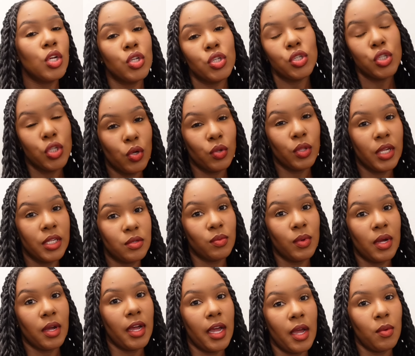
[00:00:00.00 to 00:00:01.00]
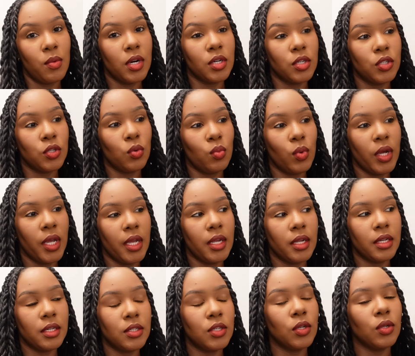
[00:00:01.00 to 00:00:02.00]
so that's why i wanted to
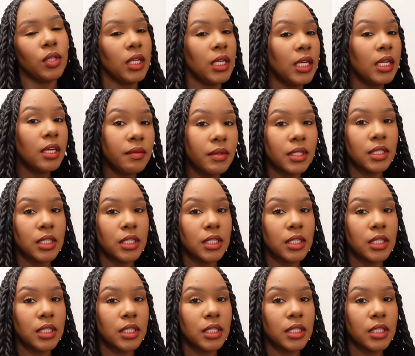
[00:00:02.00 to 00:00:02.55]
wait until the end of the